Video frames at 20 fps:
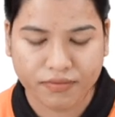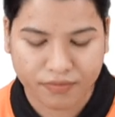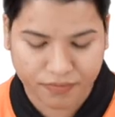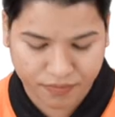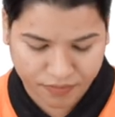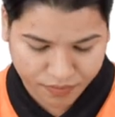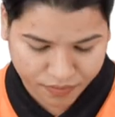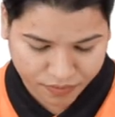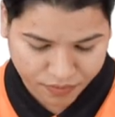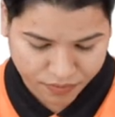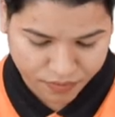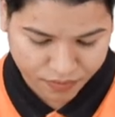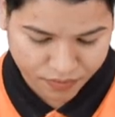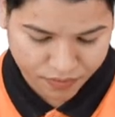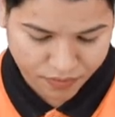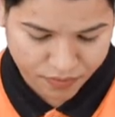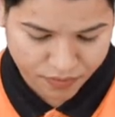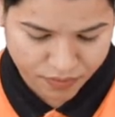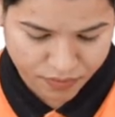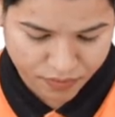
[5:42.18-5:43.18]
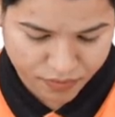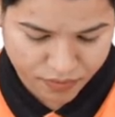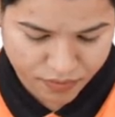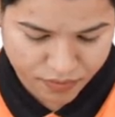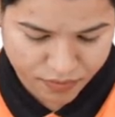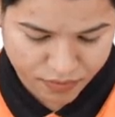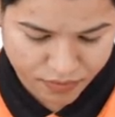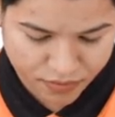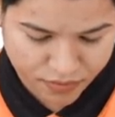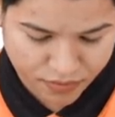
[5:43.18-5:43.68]

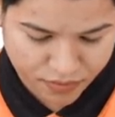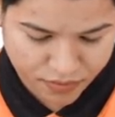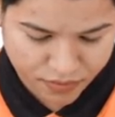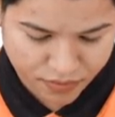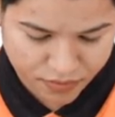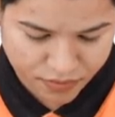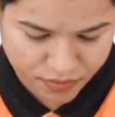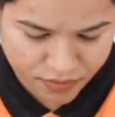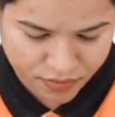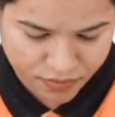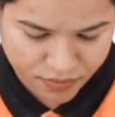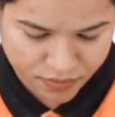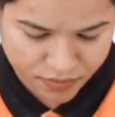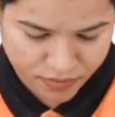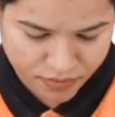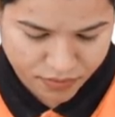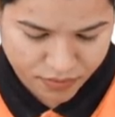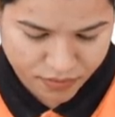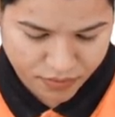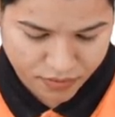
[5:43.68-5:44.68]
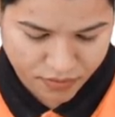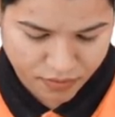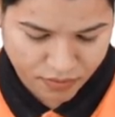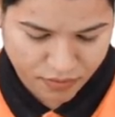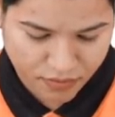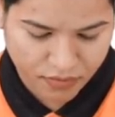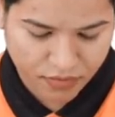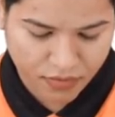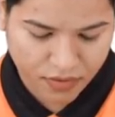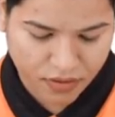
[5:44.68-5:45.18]

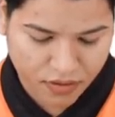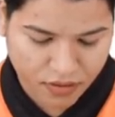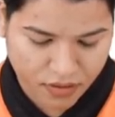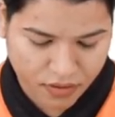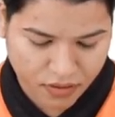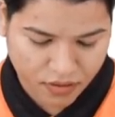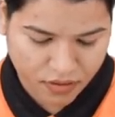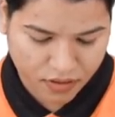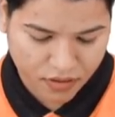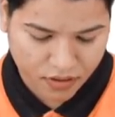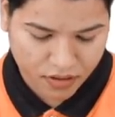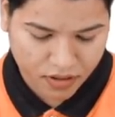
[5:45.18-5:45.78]
Nothing is said.